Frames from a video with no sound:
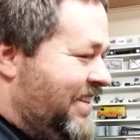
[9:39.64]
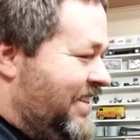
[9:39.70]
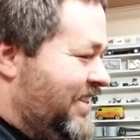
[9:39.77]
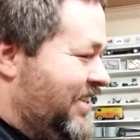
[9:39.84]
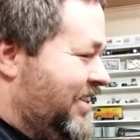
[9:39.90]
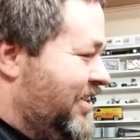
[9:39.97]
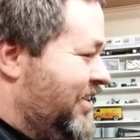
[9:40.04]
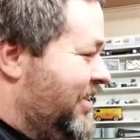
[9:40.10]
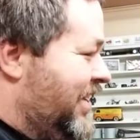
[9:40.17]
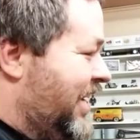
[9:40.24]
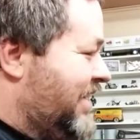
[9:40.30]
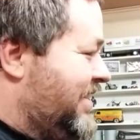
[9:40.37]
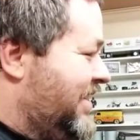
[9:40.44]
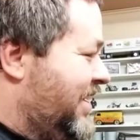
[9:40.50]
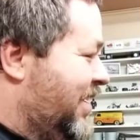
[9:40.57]
So
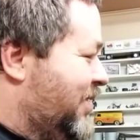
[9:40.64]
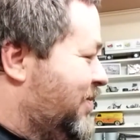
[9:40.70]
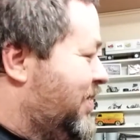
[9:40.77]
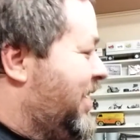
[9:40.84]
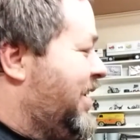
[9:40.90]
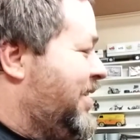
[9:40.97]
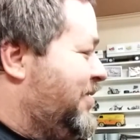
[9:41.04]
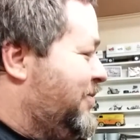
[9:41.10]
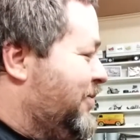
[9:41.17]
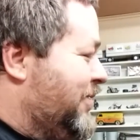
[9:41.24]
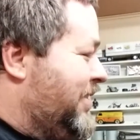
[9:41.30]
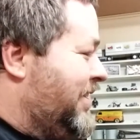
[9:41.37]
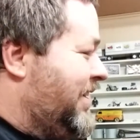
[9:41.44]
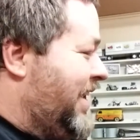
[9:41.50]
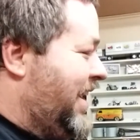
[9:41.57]
that's the update for
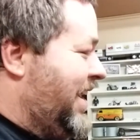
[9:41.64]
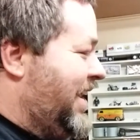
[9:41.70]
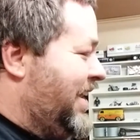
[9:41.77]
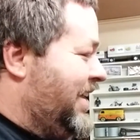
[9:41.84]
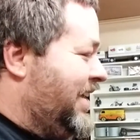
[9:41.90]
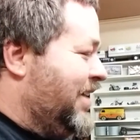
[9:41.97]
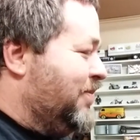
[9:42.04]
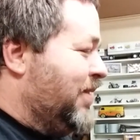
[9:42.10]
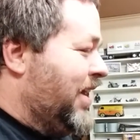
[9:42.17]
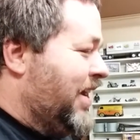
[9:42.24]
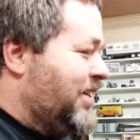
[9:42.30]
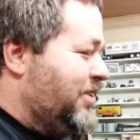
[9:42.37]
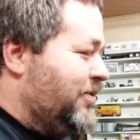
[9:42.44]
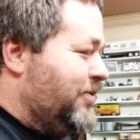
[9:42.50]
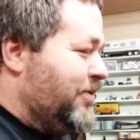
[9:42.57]
today, coming
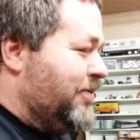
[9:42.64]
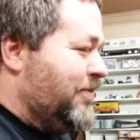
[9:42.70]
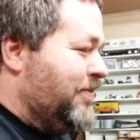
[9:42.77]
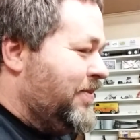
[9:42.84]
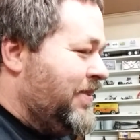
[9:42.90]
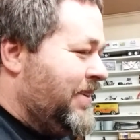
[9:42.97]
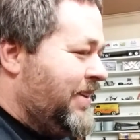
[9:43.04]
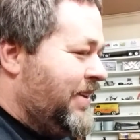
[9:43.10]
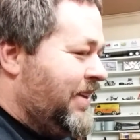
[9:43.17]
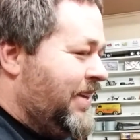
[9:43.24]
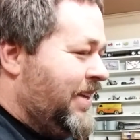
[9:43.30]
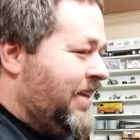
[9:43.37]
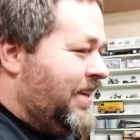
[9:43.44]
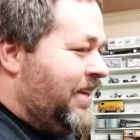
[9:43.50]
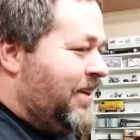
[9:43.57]
at you from
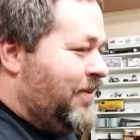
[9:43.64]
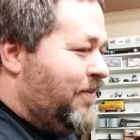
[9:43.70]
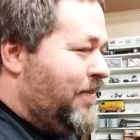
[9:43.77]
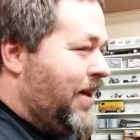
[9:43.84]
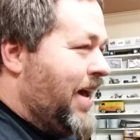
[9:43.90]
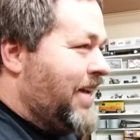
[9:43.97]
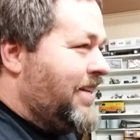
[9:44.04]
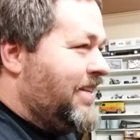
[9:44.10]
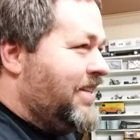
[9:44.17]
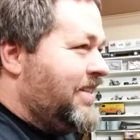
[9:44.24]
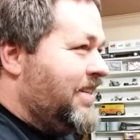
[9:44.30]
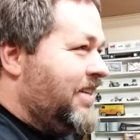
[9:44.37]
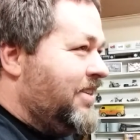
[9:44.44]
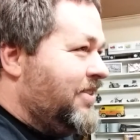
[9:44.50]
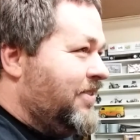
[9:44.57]
Madness
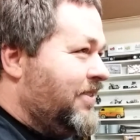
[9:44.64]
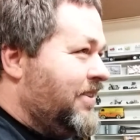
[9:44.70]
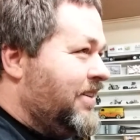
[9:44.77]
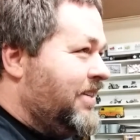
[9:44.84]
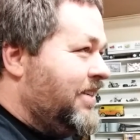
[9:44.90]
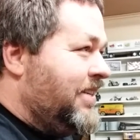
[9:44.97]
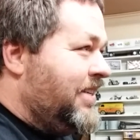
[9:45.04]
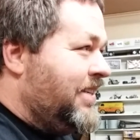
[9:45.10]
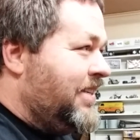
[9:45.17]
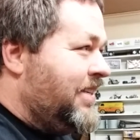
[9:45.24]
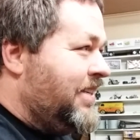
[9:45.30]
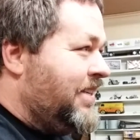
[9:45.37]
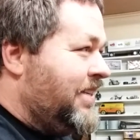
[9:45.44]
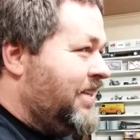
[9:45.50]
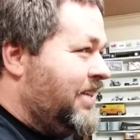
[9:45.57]
Central.
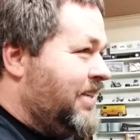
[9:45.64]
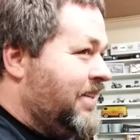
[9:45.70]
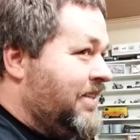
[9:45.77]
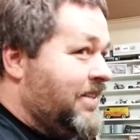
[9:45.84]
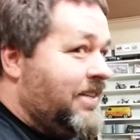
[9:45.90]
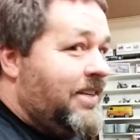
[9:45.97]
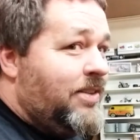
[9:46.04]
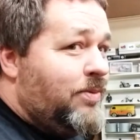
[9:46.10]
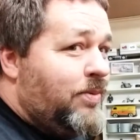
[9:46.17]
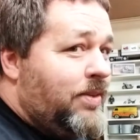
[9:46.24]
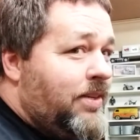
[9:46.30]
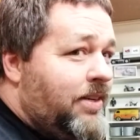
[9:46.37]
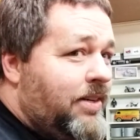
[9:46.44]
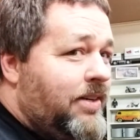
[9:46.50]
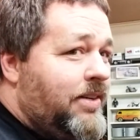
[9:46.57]
Skits was
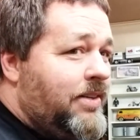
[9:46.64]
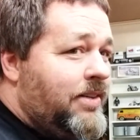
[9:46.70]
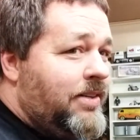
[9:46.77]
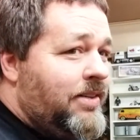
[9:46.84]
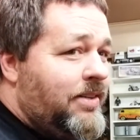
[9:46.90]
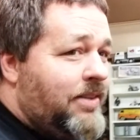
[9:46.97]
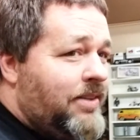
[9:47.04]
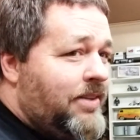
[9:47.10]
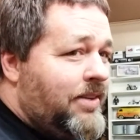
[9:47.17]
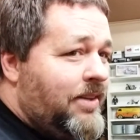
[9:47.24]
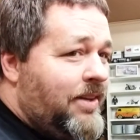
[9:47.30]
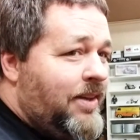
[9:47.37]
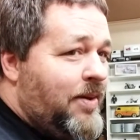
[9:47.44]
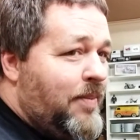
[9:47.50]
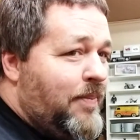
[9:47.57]
here.
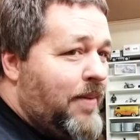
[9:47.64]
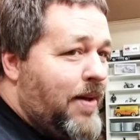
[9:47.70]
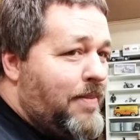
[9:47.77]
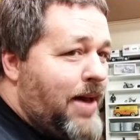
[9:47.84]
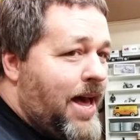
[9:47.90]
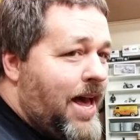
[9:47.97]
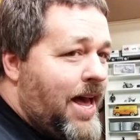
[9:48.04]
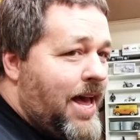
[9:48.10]
Bye-bye.